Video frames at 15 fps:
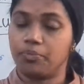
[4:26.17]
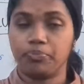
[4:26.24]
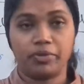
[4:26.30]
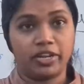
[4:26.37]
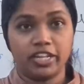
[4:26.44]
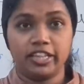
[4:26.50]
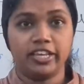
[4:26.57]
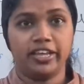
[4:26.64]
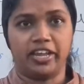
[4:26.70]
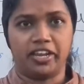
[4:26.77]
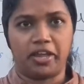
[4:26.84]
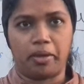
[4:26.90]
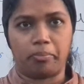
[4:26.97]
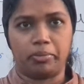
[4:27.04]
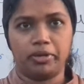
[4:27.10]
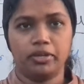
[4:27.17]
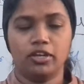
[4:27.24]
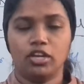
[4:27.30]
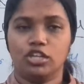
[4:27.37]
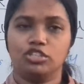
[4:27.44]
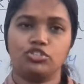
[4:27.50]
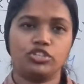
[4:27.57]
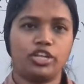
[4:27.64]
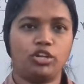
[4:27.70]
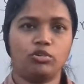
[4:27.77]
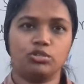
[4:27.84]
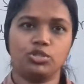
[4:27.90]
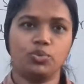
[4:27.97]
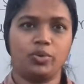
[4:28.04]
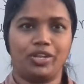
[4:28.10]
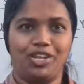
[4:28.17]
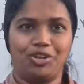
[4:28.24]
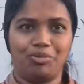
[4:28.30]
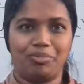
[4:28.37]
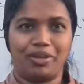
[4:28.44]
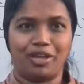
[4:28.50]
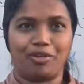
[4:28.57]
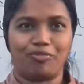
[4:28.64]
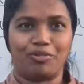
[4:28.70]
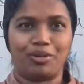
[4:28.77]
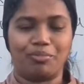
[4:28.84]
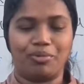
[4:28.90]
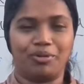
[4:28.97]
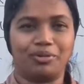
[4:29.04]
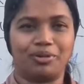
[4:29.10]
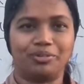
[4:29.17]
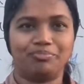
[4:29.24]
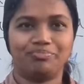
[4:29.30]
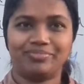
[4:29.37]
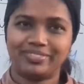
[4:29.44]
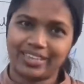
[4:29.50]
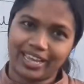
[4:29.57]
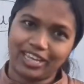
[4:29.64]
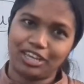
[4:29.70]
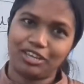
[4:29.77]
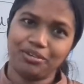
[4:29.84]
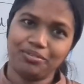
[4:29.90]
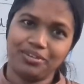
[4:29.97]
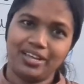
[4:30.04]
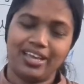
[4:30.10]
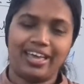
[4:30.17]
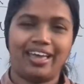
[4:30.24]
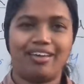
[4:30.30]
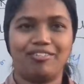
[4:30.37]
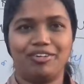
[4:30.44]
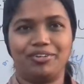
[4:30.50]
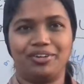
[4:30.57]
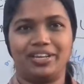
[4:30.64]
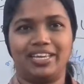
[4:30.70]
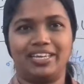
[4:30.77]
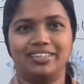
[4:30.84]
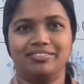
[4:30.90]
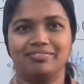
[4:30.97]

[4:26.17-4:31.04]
Anything can happen. So that also we need to be careful about. Thank you. Have a good day.